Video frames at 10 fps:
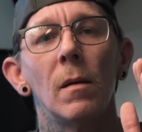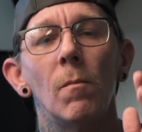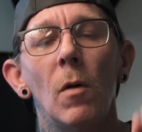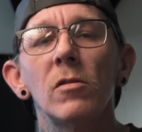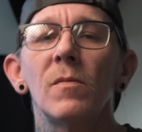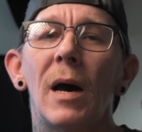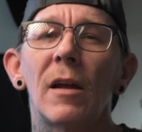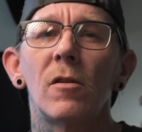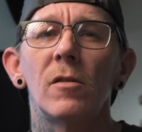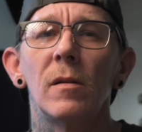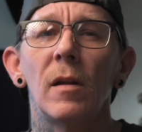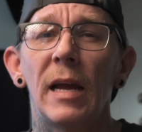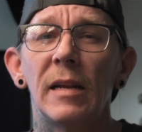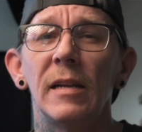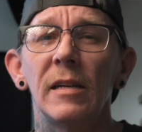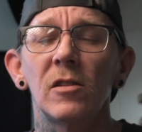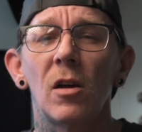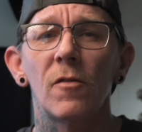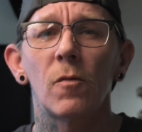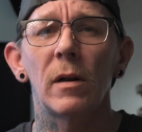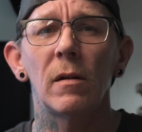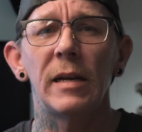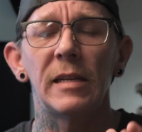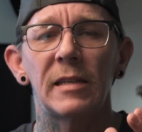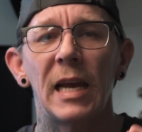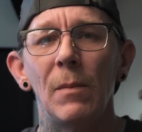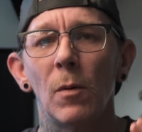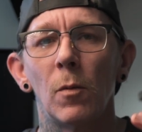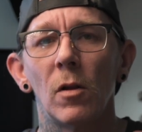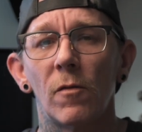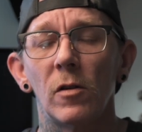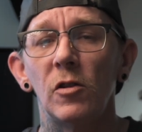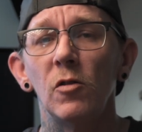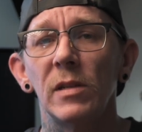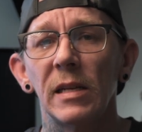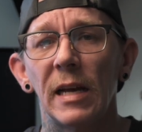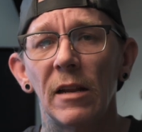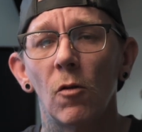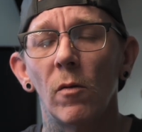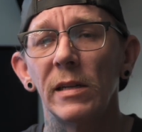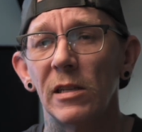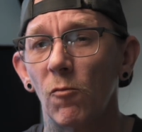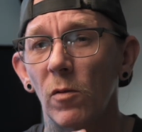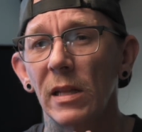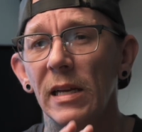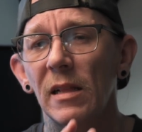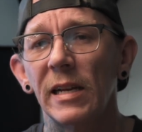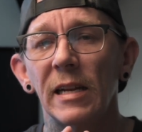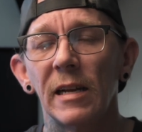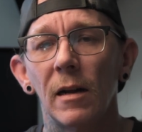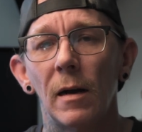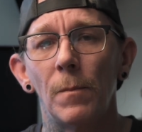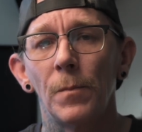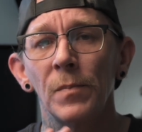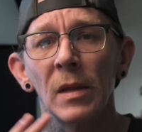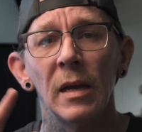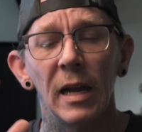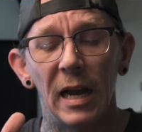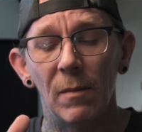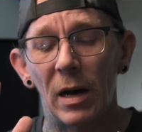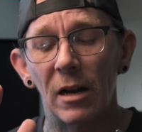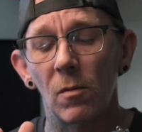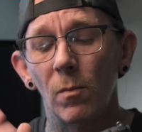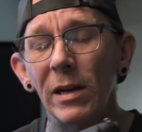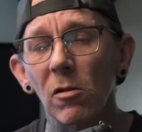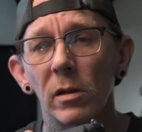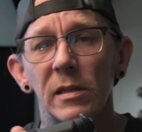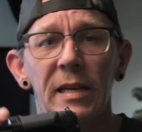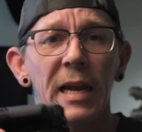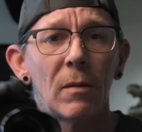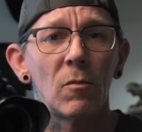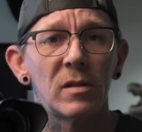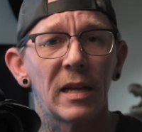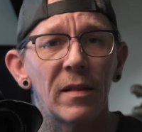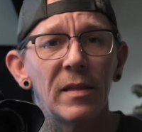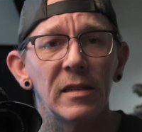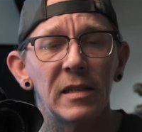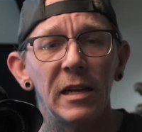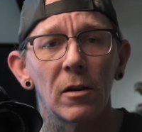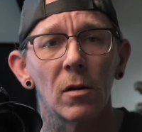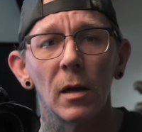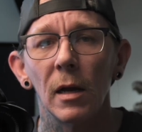most modern editing software is capable of reducing that noise and really cleaning it up. And modern mirrorless cameras like this here